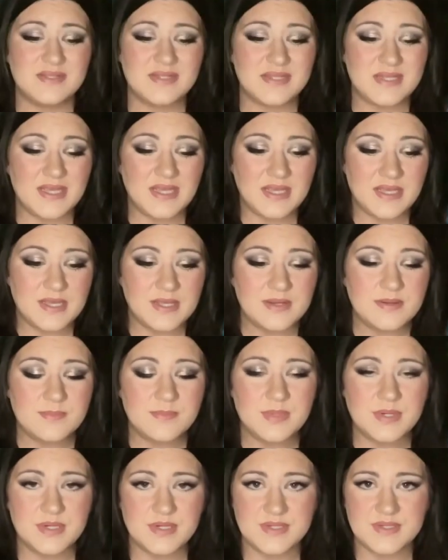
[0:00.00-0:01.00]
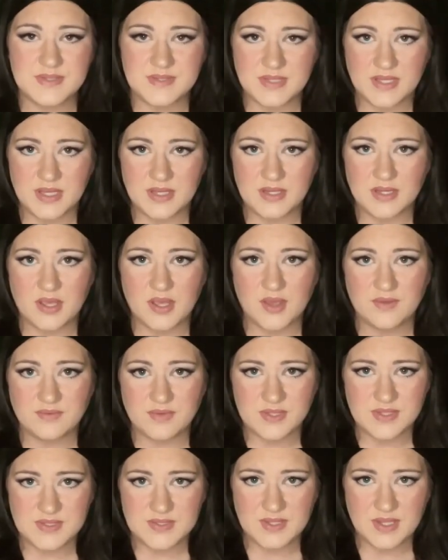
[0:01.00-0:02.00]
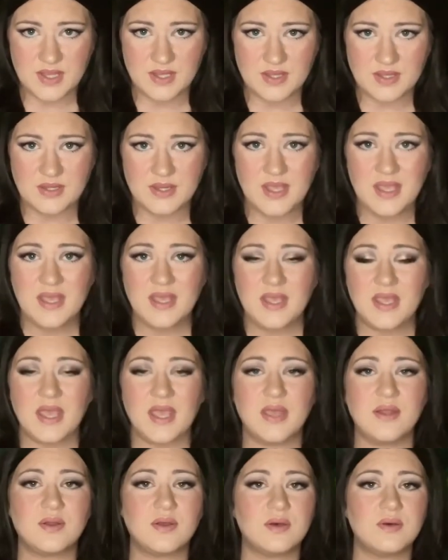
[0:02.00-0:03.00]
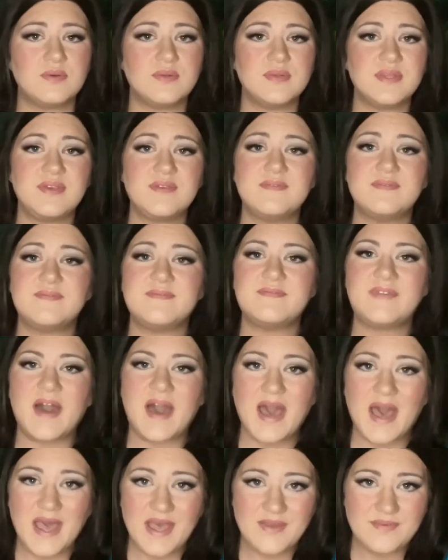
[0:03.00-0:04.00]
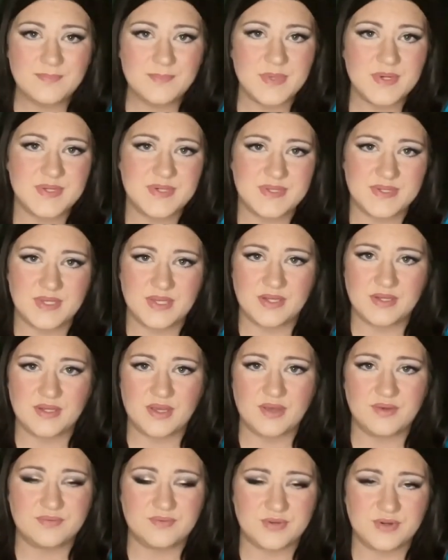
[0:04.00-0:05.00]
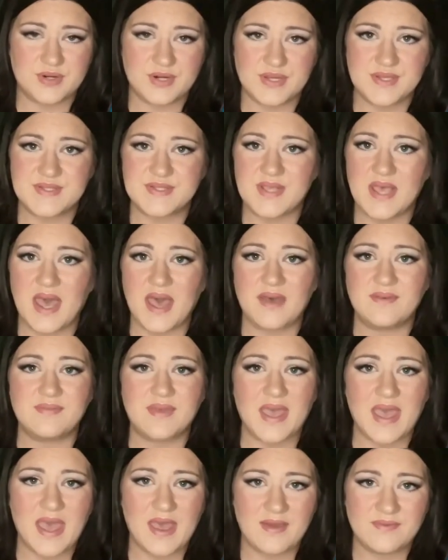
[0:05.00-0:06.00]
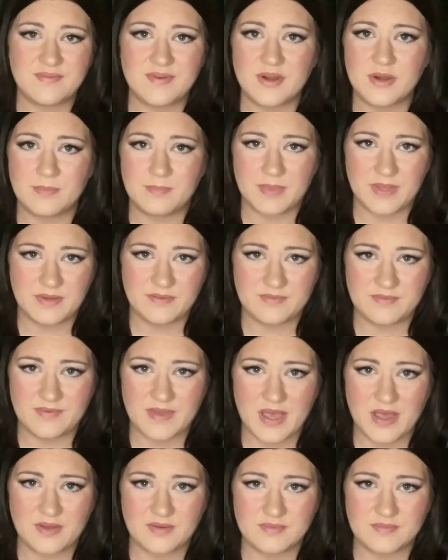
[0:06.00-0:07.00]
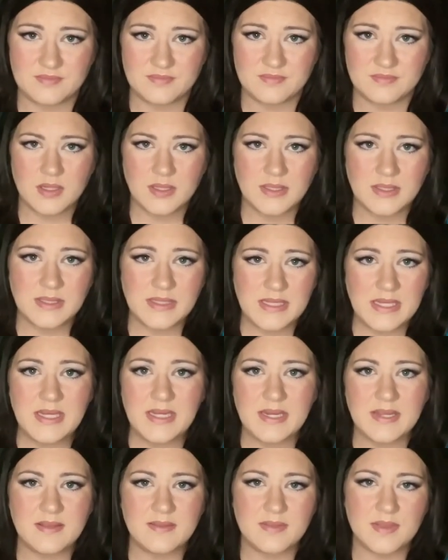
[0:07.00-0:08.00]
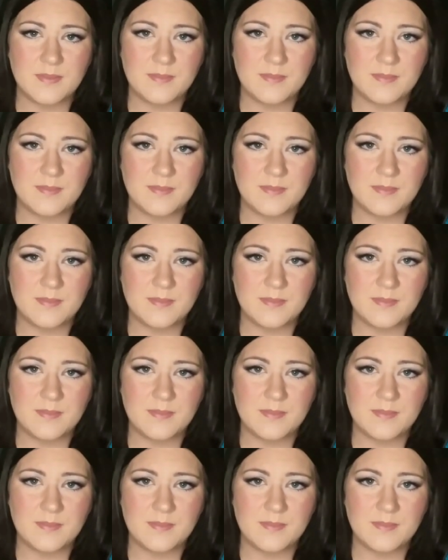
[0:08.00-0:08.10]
10% of Lisanne and only 5% of Kris have ever been found, leading the